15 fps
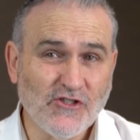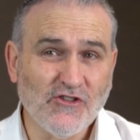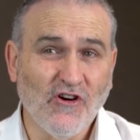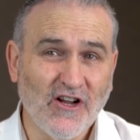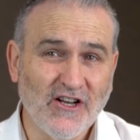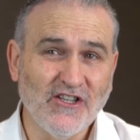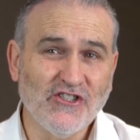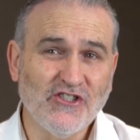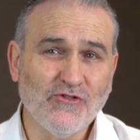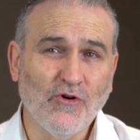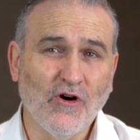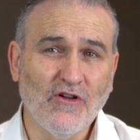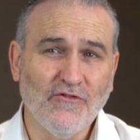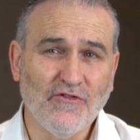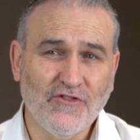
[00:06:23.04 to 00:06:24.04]
signage
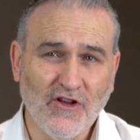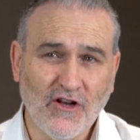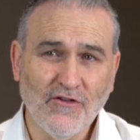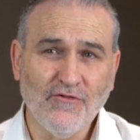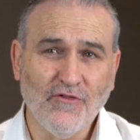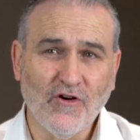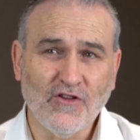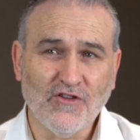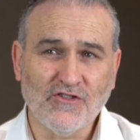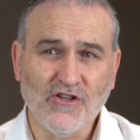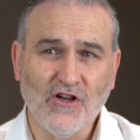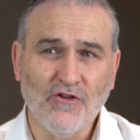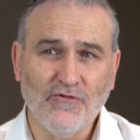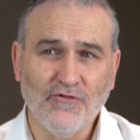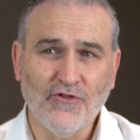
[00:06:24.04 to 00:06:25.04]
to identify the
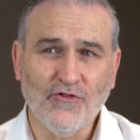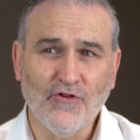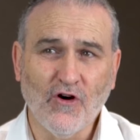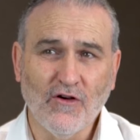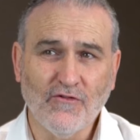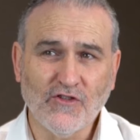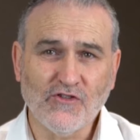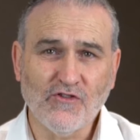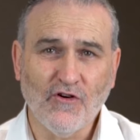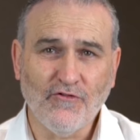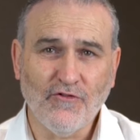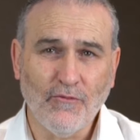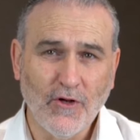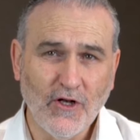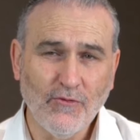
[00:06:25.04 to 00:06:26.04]
zone for drivers not
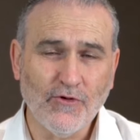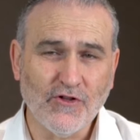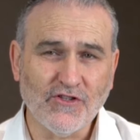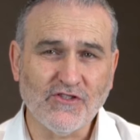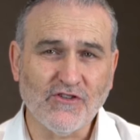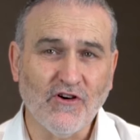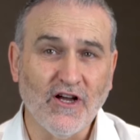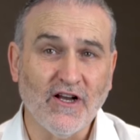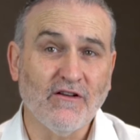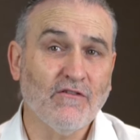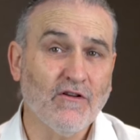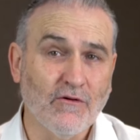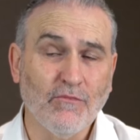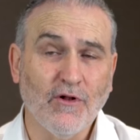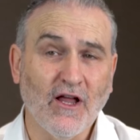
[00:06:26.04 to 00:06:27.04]
familiar with the site
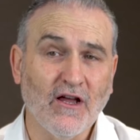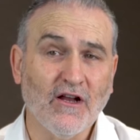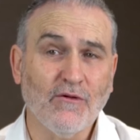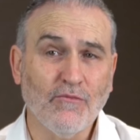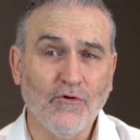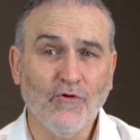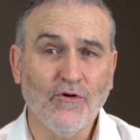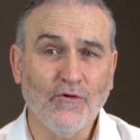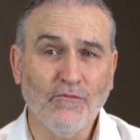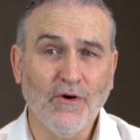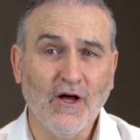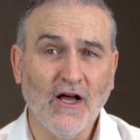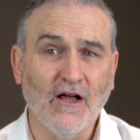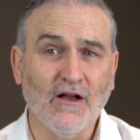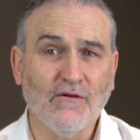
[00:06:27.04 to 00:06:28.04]
can play an important
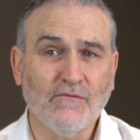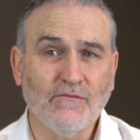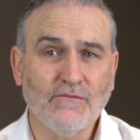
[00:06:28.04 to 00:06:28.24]
part.